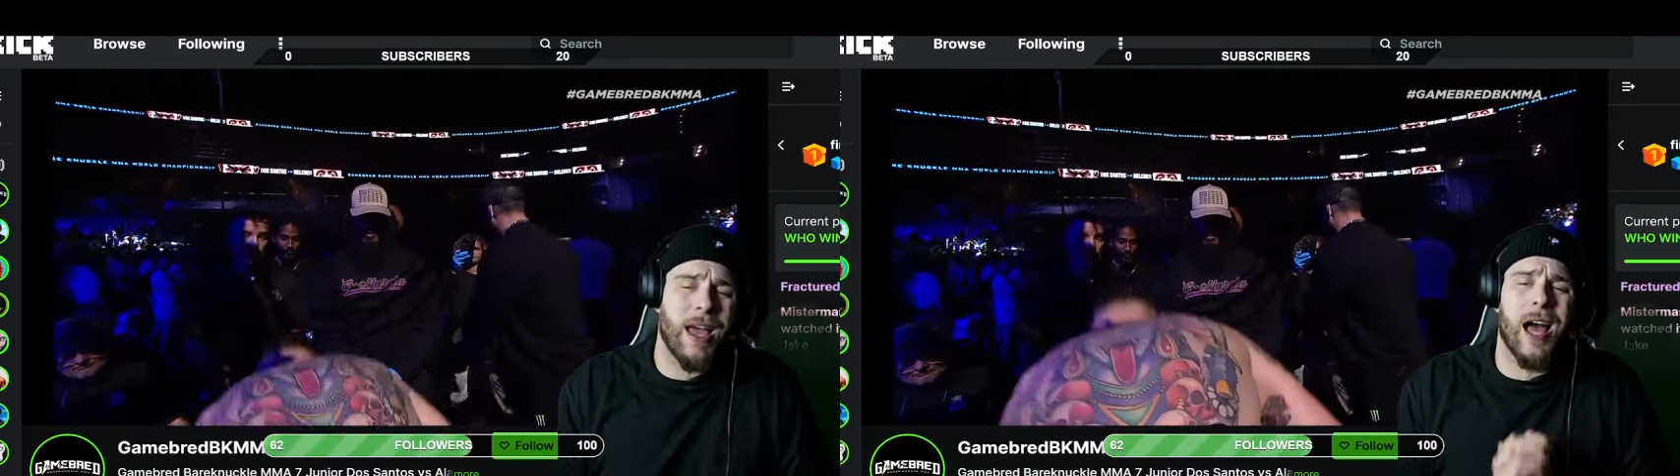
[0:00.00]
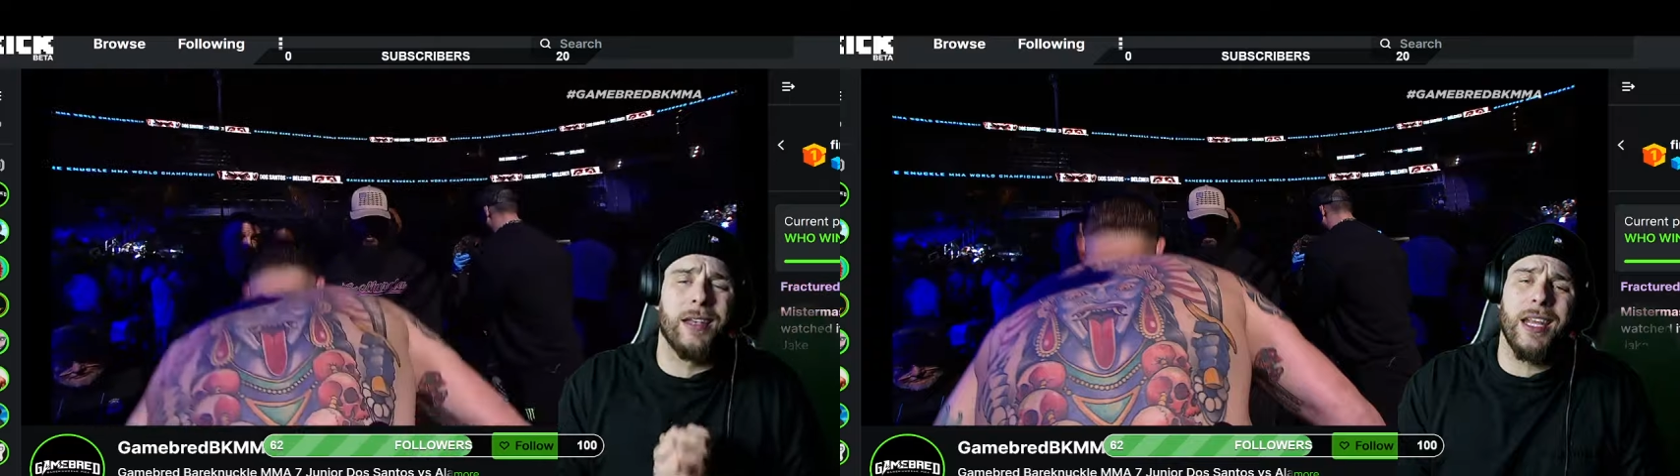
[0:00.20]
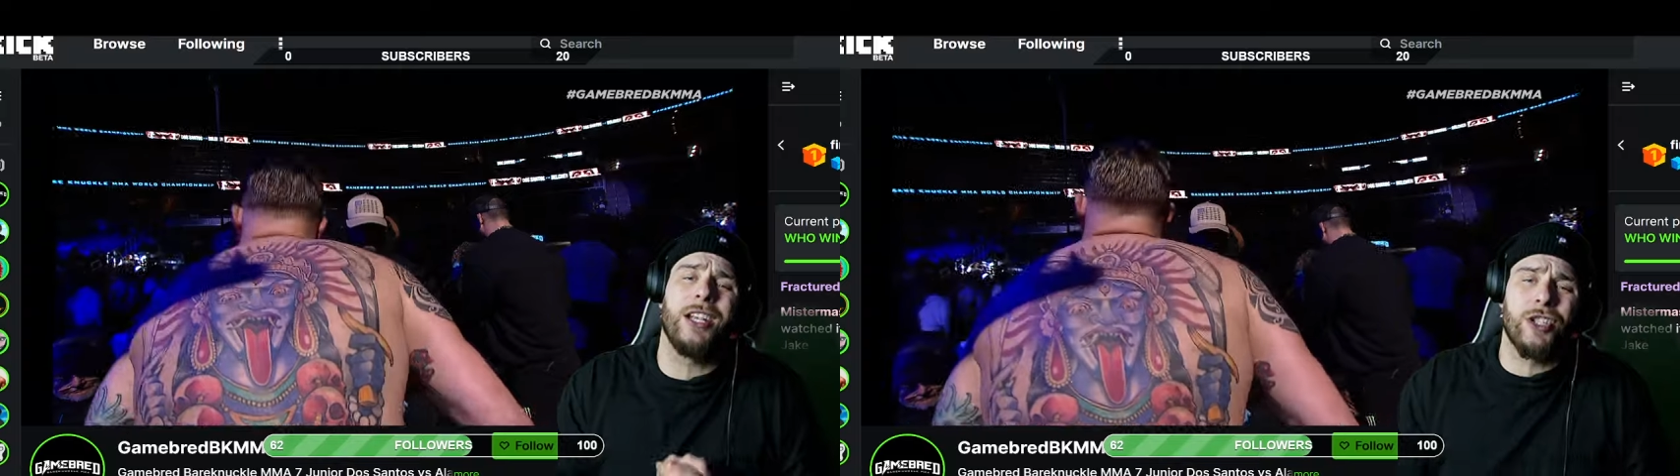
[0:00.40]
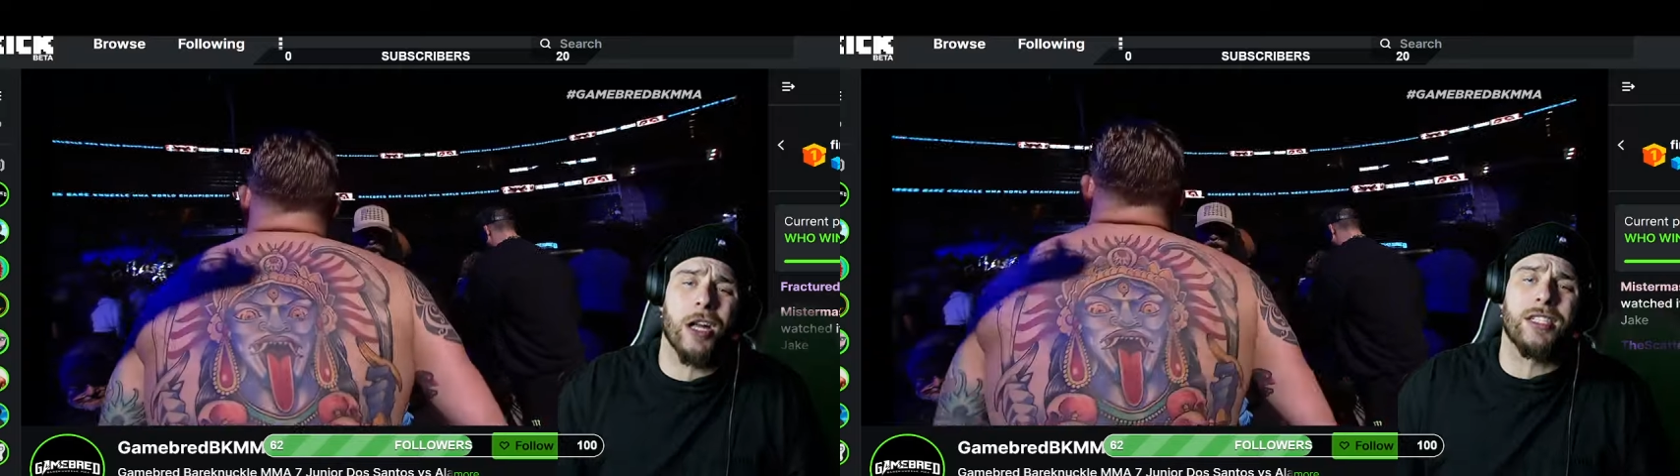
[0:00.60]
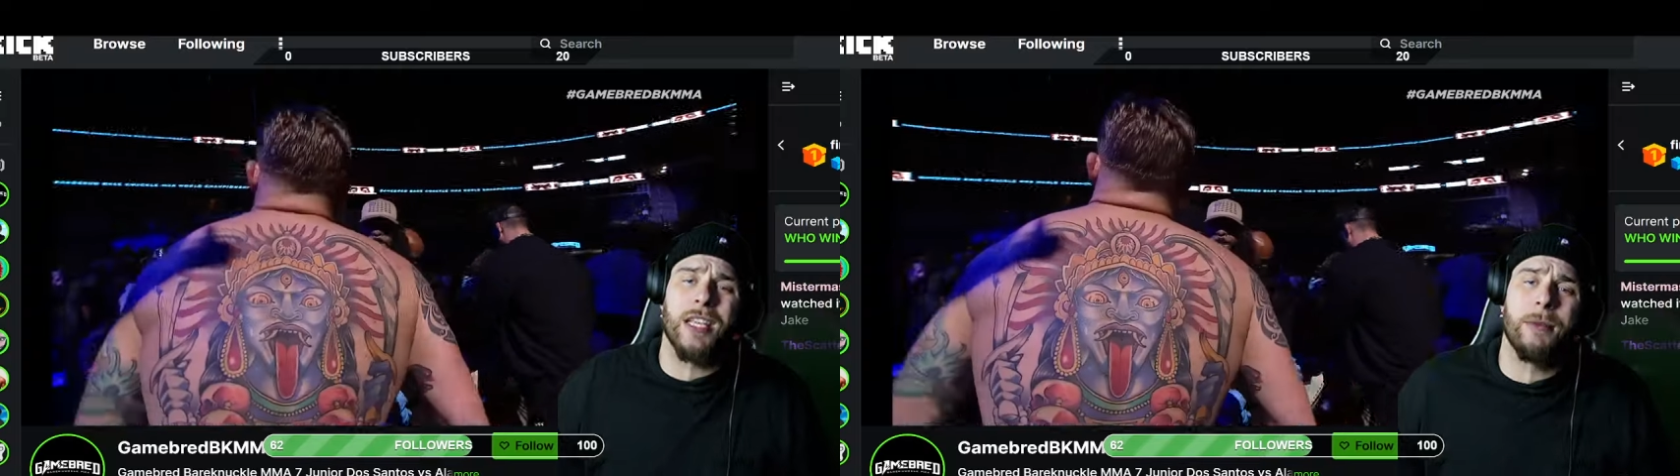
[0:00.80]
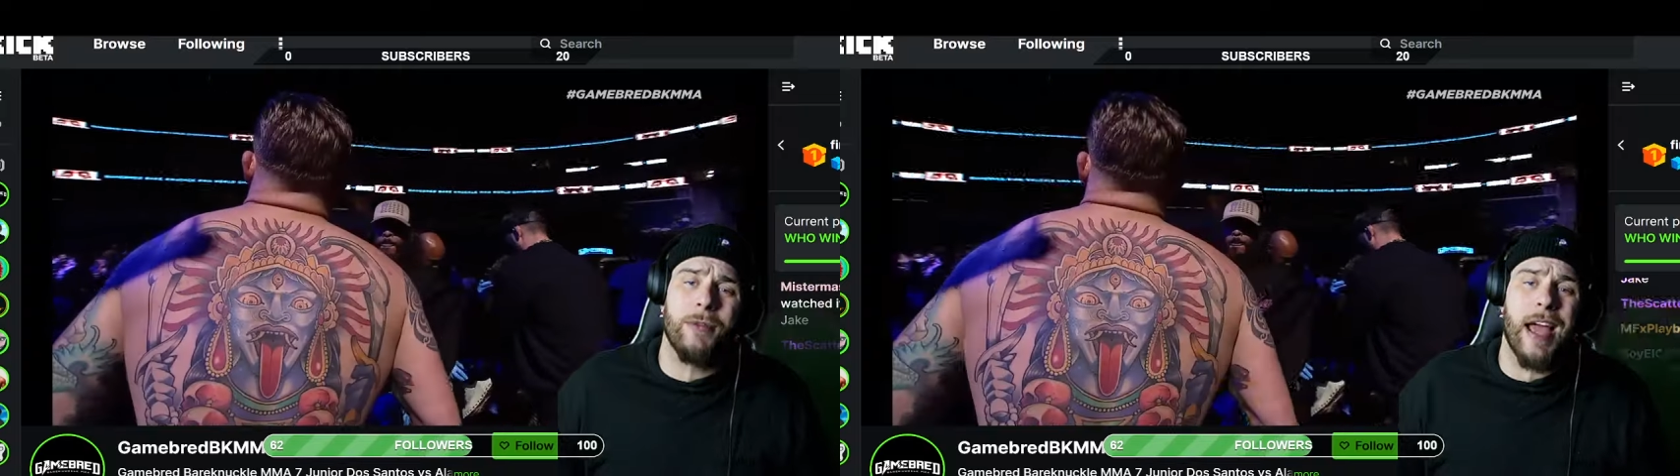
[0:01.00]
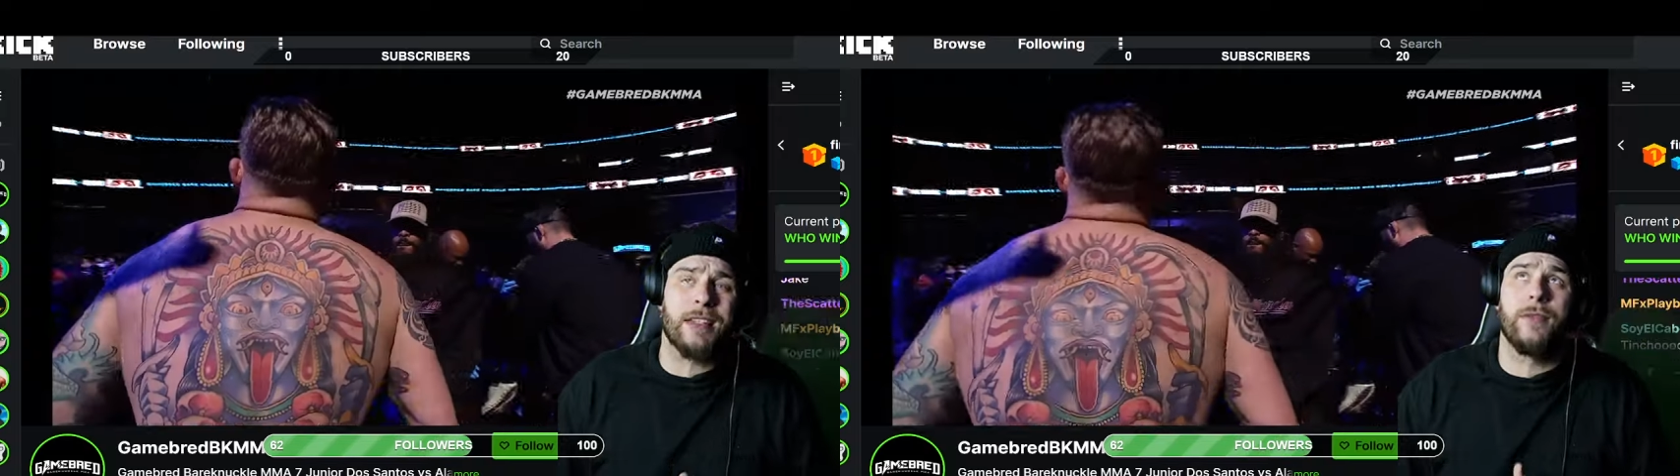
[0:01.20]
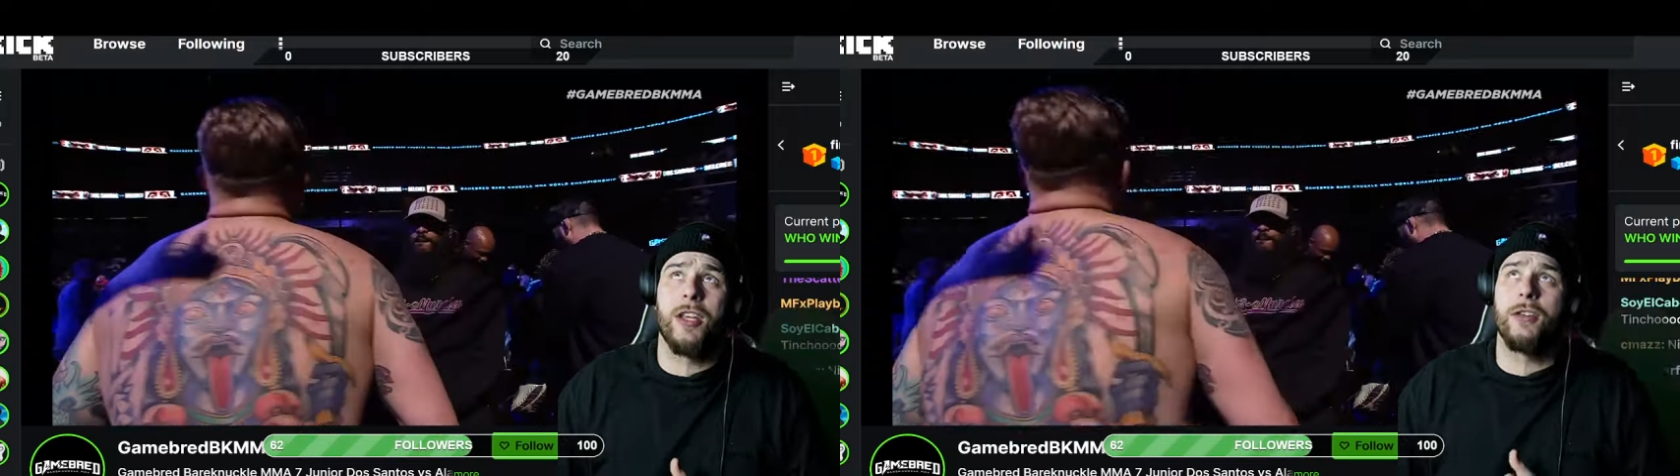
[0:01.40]
I need y'all to send me reaction
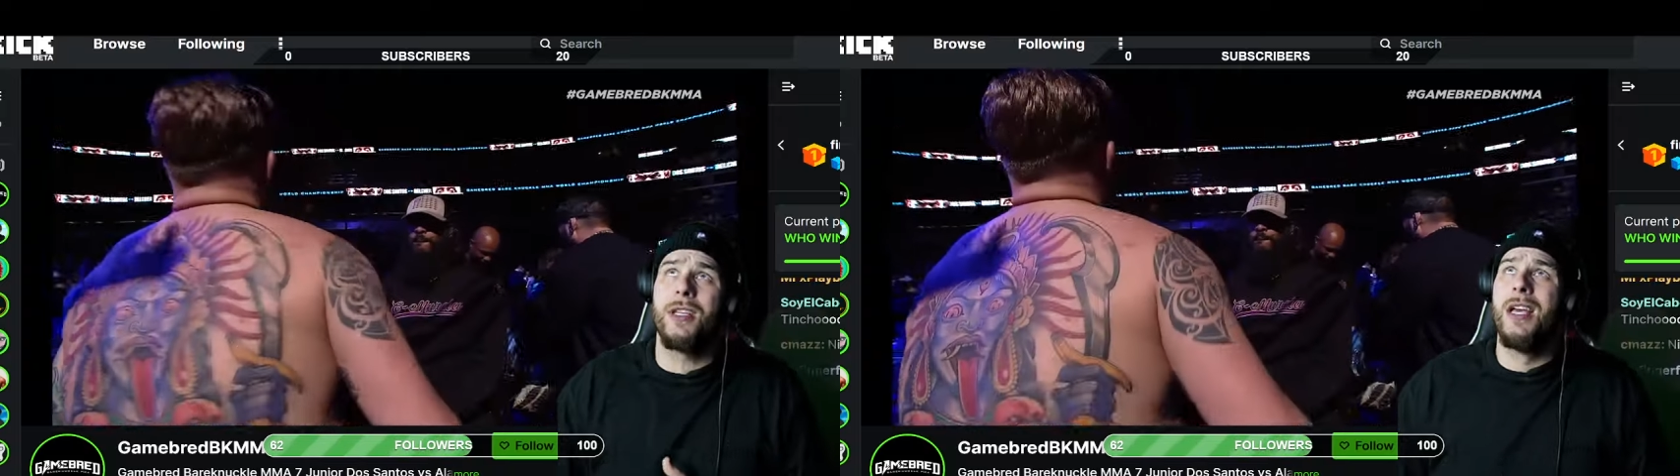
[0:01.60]
videos.